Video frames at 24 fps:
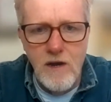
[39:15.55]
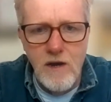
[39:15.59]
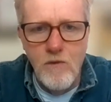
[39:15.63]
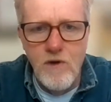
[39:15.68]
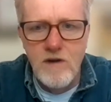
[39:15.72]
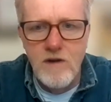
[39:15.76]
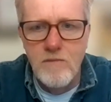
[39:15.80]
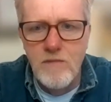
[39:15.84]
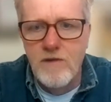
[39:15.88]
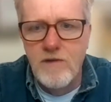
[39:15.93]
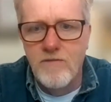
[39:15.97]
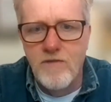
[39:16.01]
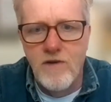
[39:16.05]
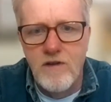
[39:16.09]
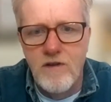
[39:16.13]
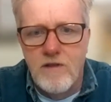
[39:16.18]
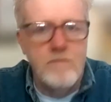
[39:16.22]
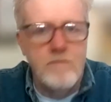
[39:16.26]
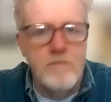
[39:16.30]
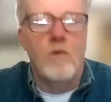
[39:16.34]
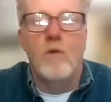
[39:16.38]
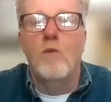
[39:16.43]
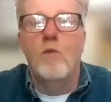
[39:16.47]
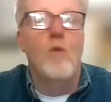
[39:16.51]
I want to be in front
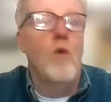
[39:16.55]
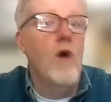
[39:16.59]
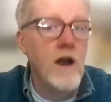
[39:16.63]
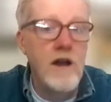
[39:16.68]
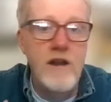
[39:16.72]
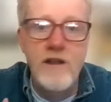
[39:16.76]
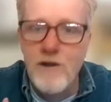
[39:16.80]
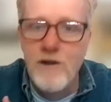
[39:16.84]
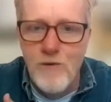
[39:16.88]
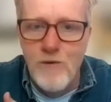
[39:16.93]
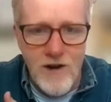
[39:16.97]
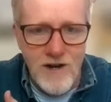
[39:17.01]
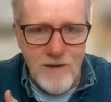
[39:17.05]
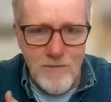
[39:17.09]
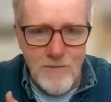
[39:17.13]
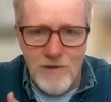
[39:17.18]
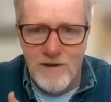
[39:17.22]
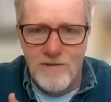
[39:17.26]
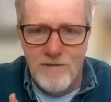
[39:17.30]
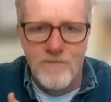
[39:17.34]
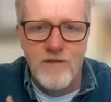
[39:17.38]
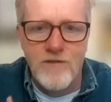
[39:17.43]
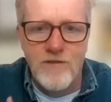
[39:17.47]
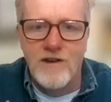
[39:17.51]
of them. Why do you want to be
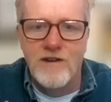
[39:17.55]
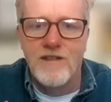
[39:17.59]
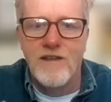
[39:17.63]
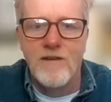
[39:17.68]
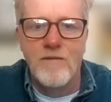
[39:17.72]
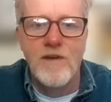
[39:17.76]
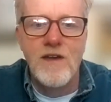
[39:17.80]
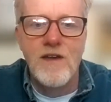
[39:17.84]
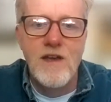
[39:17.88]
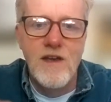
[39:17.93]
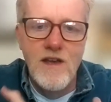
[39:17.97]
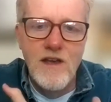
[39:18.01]
in front of them?